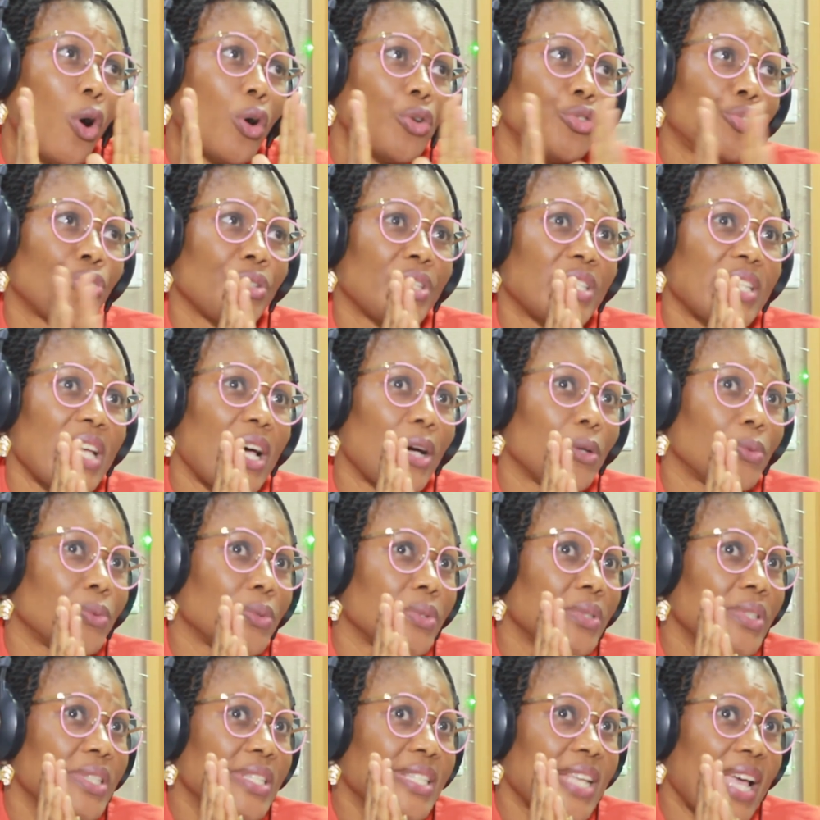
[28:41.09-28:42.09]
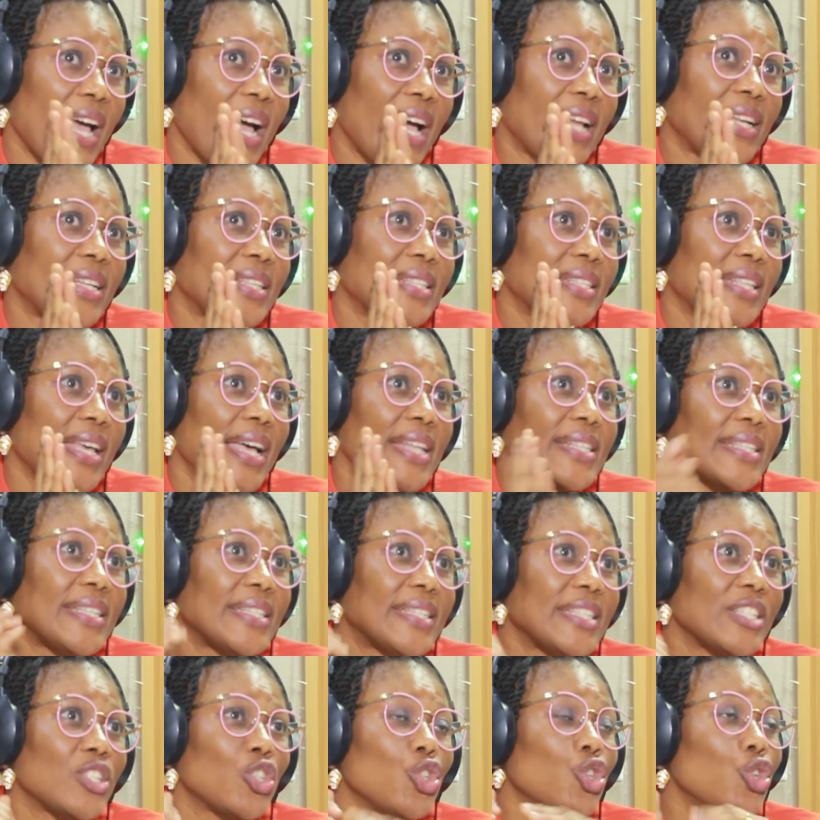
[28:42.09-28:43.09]
ultrasound scan is that
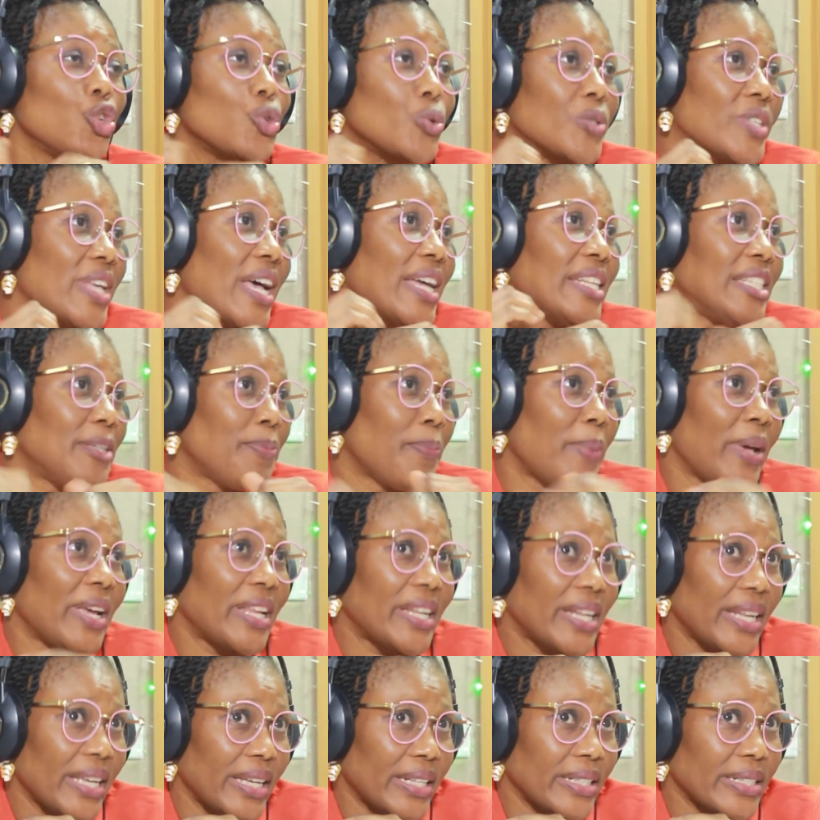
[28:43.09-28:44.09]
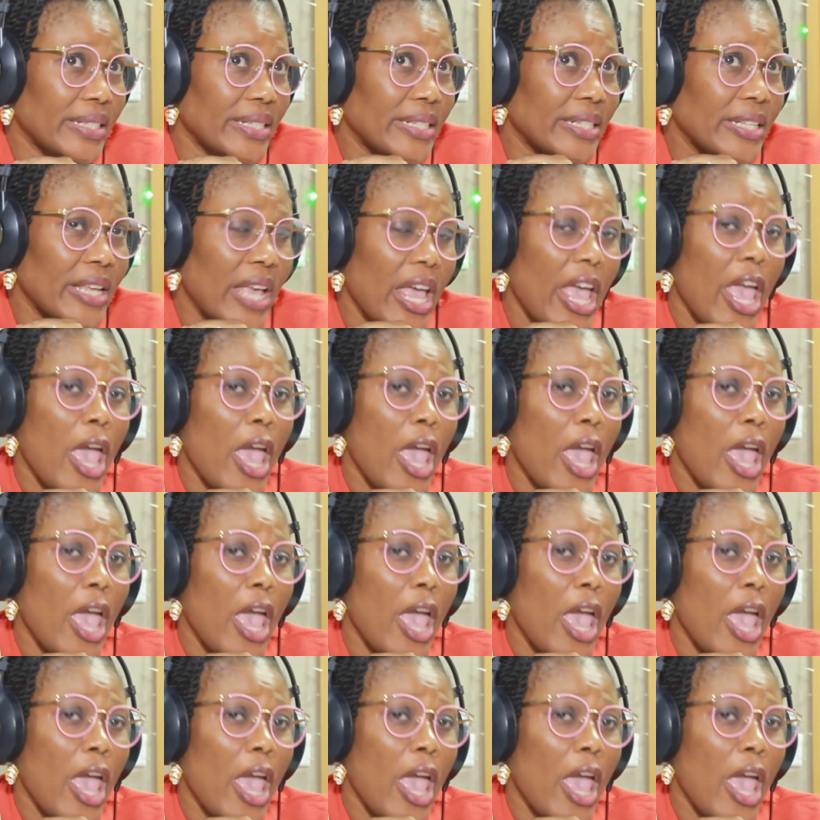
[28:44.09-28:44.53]
it is user dependent.